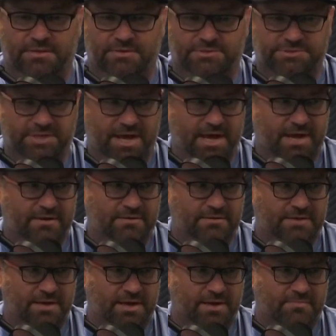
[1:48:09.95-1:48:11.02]
There's that.
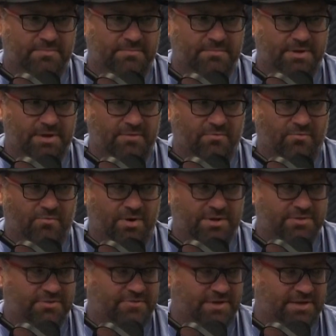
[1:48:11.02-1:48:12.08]

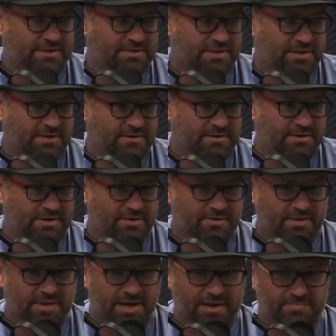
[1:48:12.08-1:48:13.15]
One thing that, a
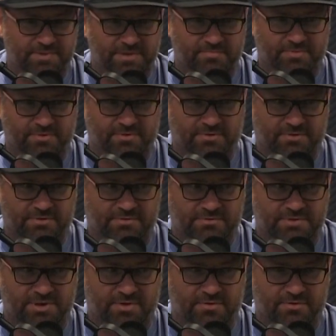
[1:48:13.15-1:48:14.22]
lot of people
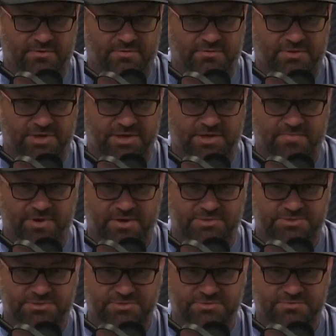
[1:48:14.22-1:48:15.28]
don't think
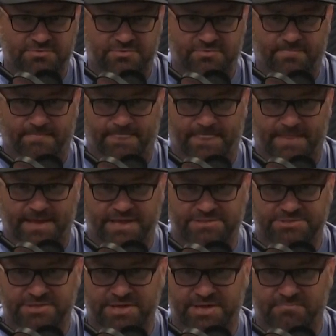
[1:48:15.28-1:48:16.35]
about too
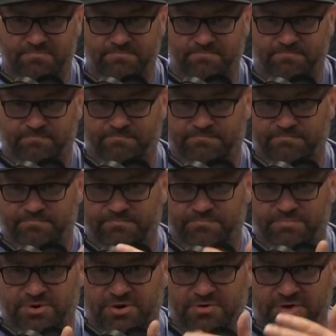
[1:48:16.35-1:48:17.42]
as they
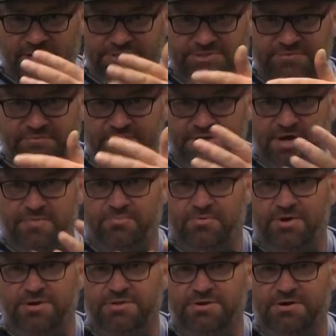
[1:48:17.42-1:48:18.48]
progressively
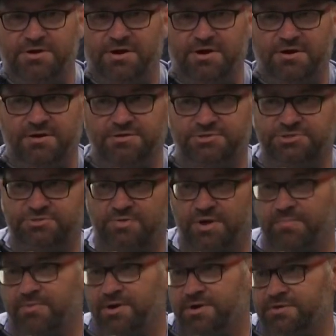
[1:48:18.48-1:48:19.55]
upgrade their car is
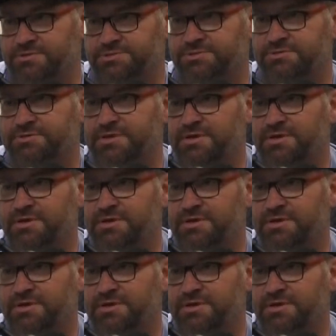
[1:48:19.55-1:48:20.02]
sway bars.